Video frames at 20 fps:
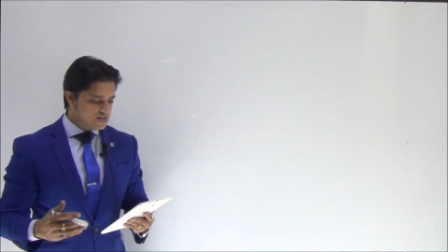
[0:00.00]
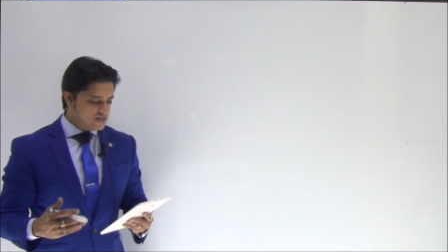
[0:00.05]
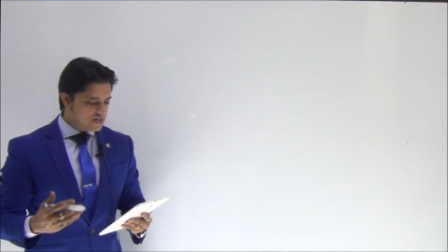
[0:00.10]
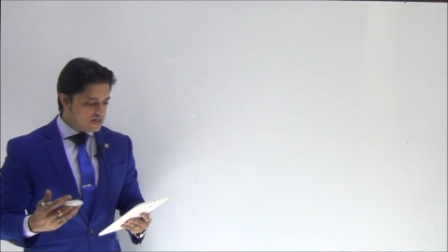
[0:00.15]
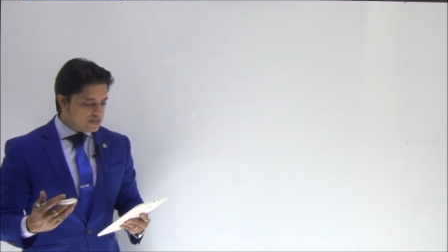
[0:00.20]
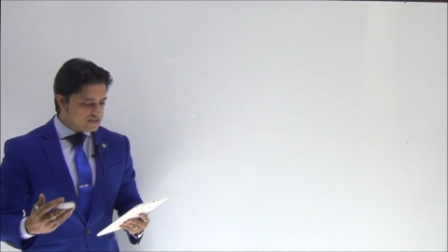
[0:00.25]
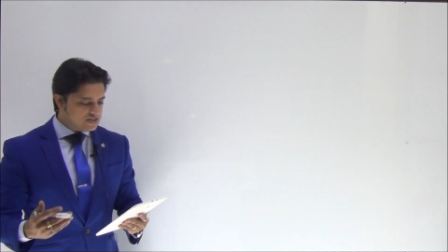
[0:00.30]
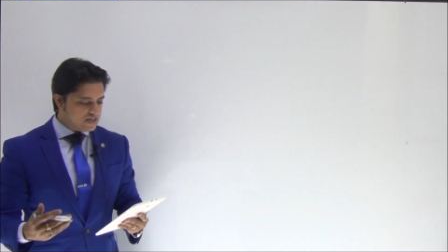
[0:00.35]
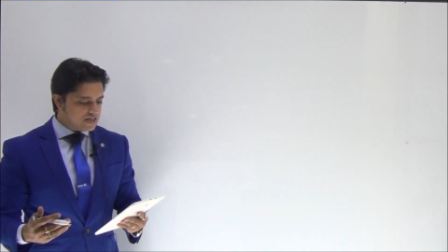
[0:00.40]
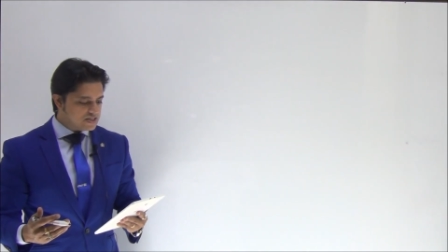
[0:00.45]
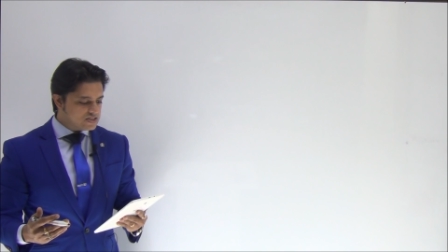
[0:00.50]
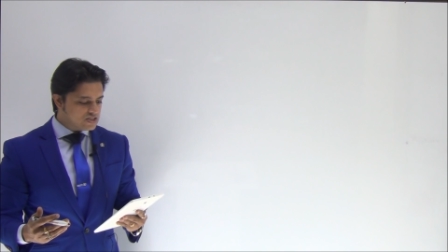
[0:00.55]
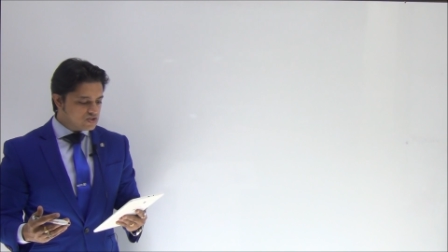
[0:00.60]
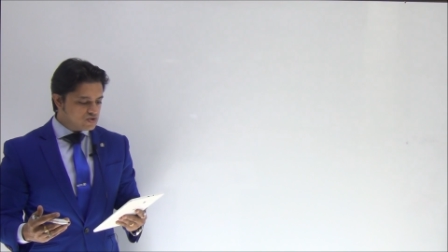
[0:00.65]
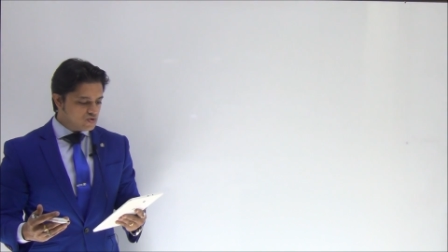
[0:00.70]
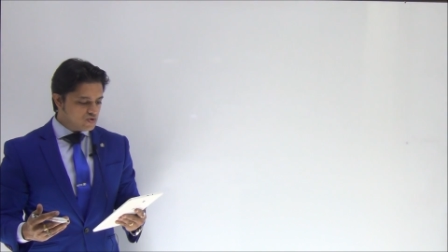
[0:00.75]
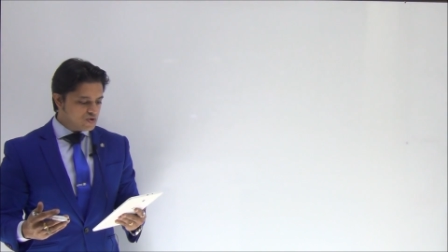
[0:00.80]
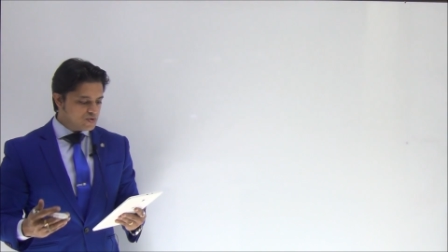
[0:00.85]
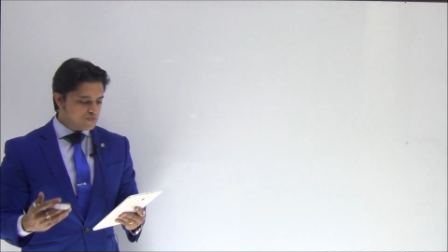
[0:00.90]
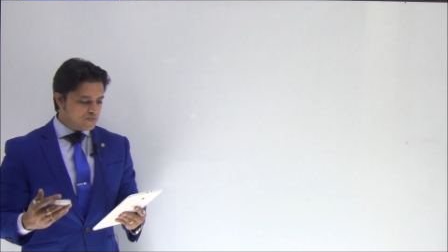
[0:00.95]
As the
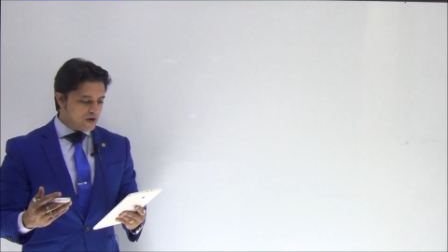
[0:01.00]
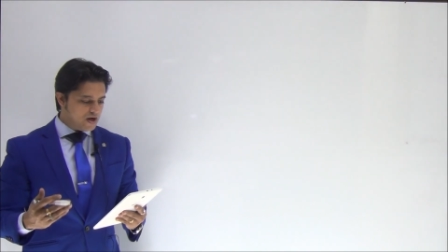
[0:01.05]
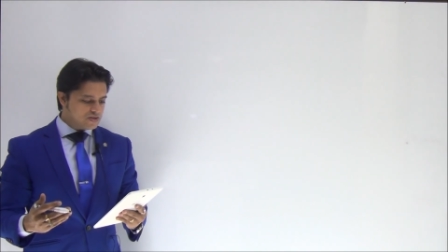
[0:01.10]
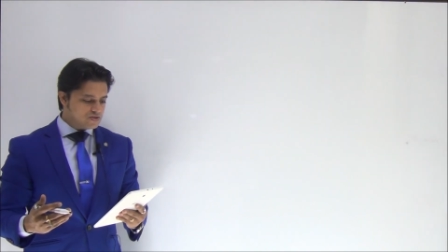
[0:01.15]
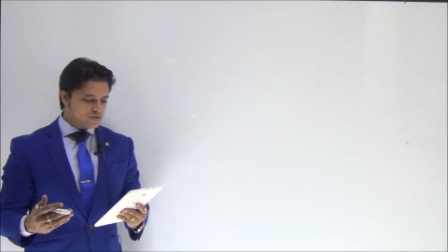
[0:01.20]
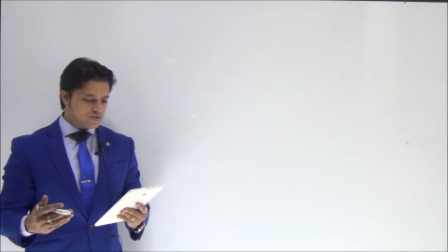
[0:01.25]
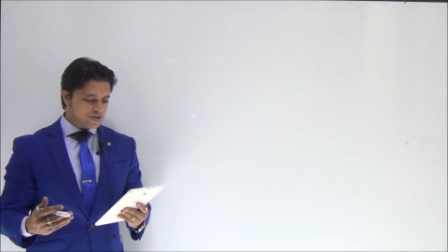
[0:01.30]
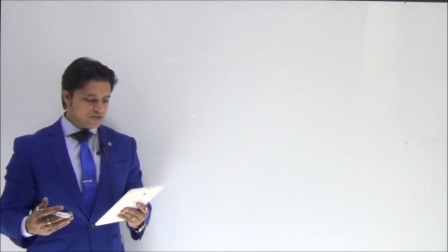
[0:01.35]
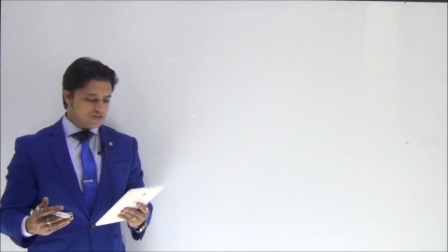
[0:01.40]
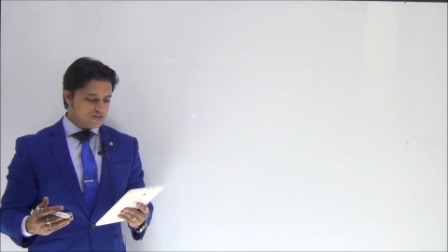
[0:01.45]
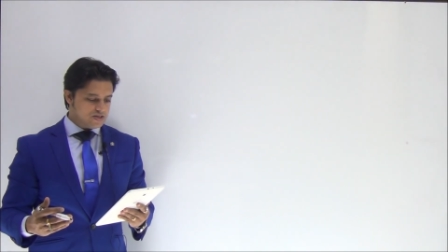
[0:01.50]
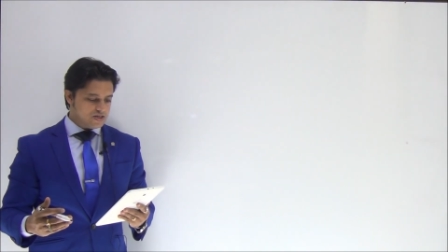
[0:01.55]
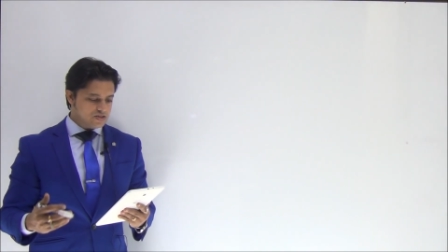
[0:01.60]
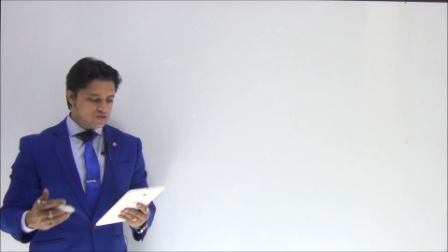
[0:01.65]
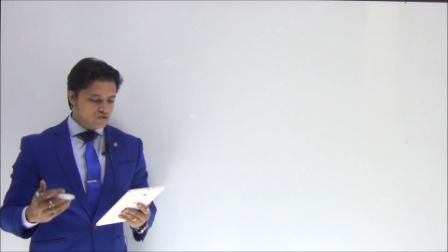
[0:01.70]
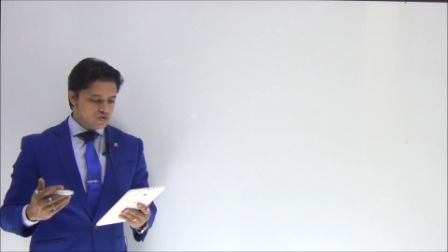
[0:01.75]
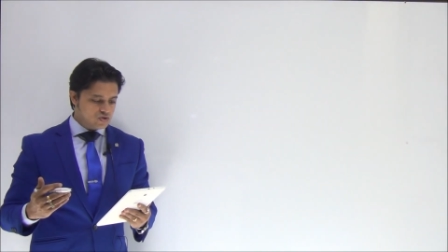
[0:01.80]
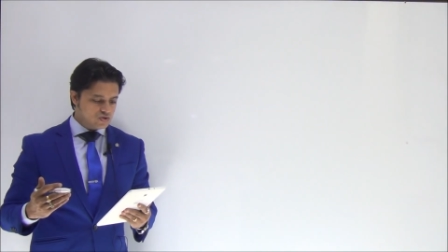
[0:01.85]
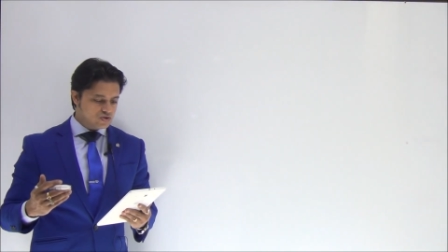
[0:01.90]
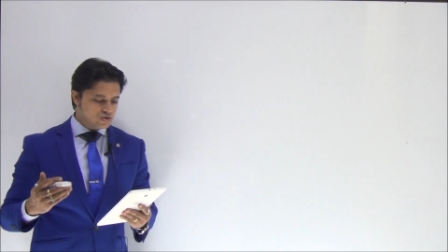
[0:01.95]
accessory pathway
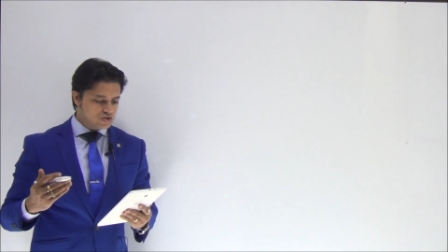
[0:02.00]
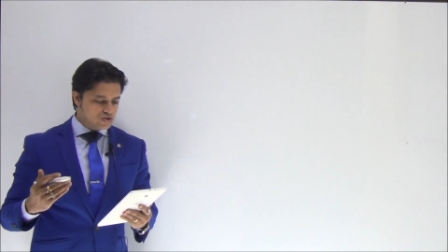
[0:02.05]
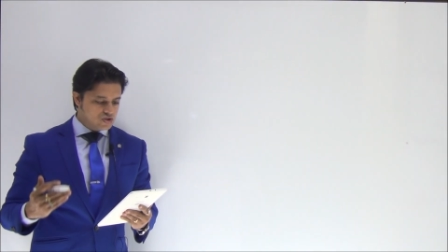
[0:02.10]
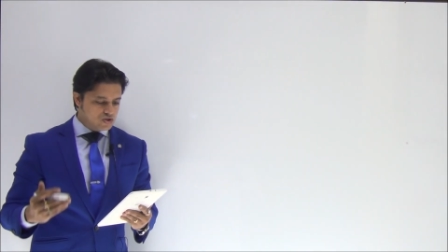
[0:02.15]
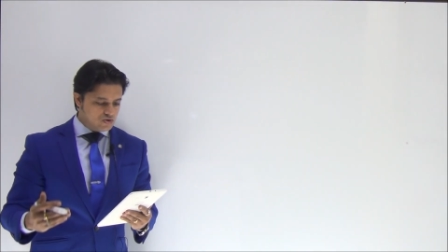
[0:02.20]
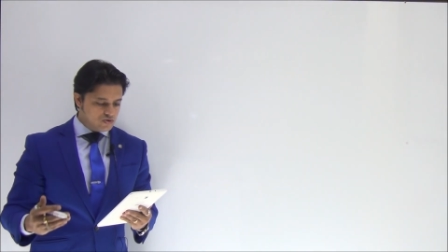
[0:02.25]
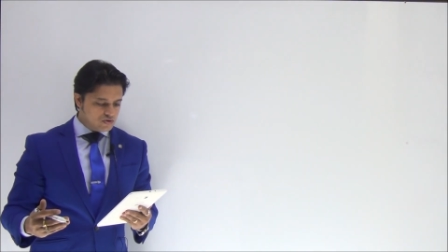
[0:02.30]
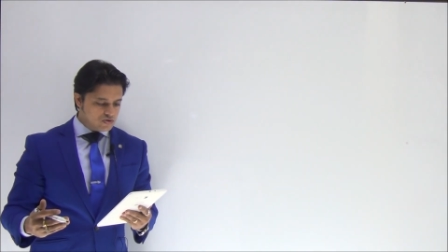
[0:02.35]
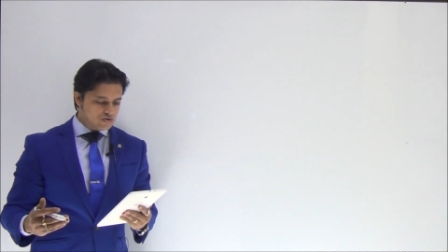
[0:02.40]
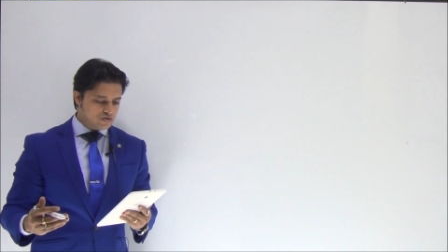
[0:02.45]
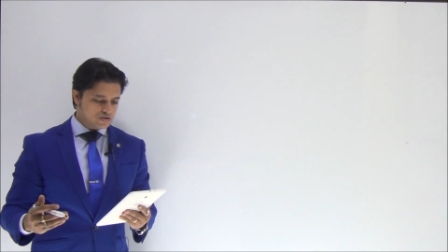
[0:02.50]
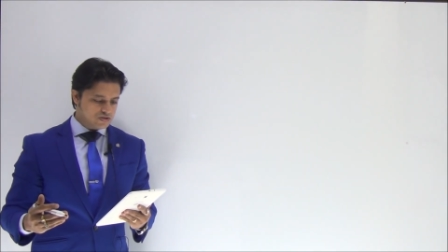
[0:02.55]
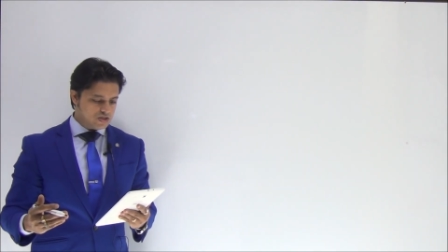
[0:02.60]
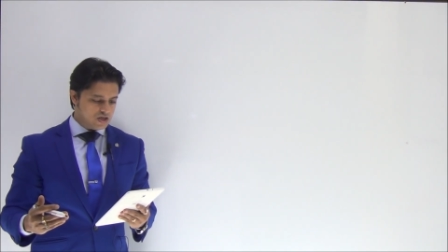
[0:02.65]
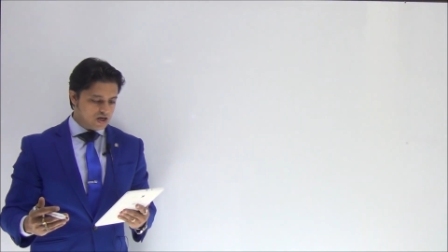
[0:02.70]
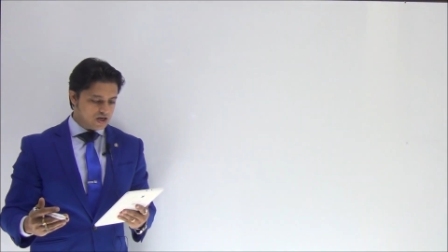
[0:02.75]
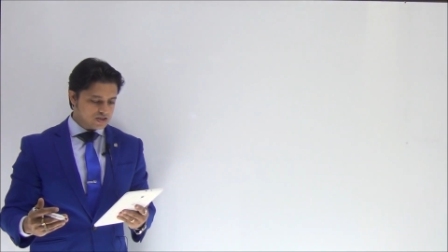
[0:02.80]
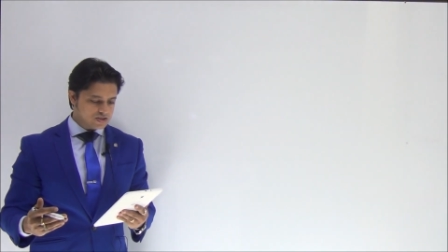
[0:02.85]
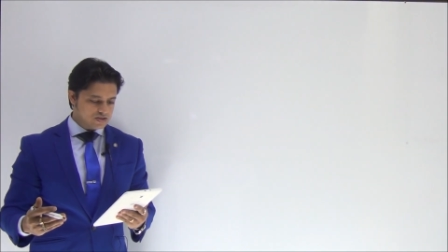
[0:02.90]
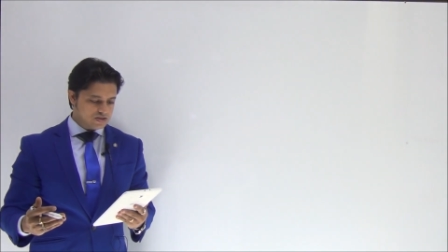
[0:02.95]
does not slow
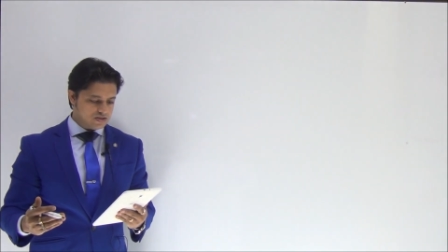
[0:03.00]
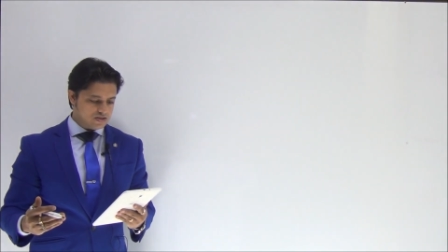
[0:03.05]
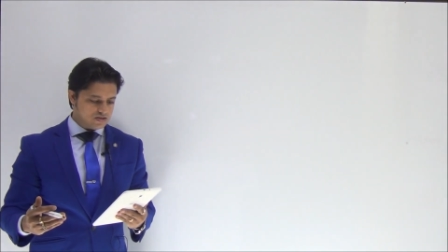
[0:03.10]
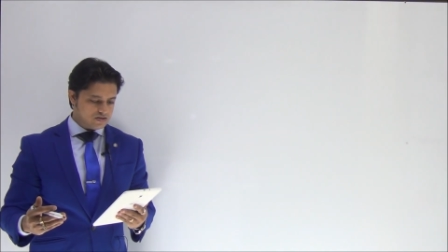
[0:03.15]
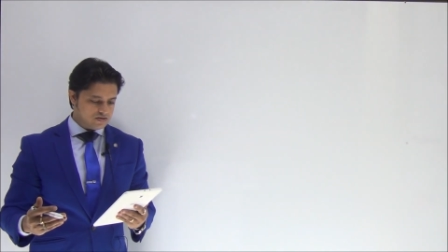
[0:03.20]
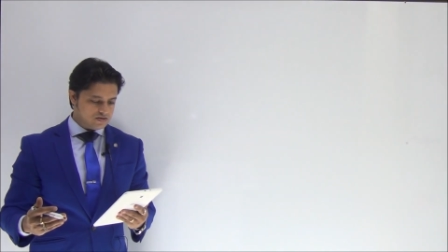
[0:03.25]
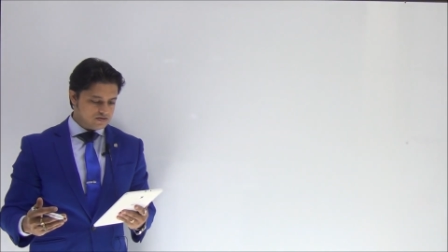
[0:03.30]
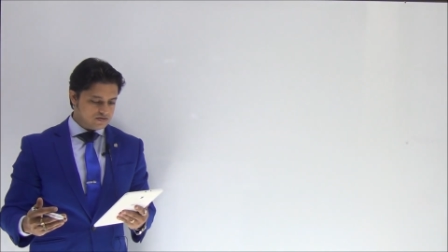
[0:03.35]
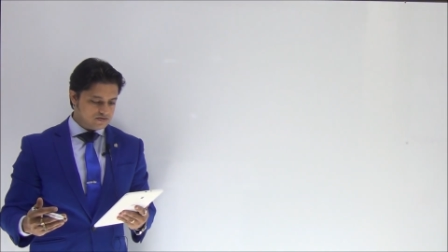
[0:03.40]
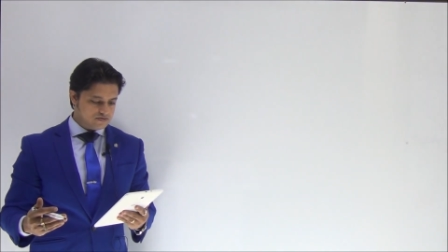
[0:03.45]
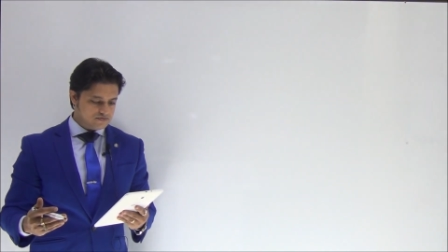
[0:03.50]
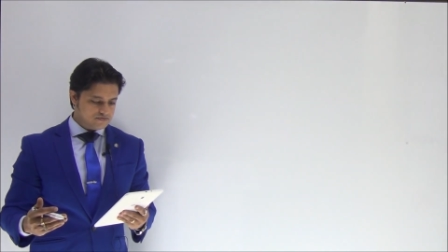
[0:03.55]
conduction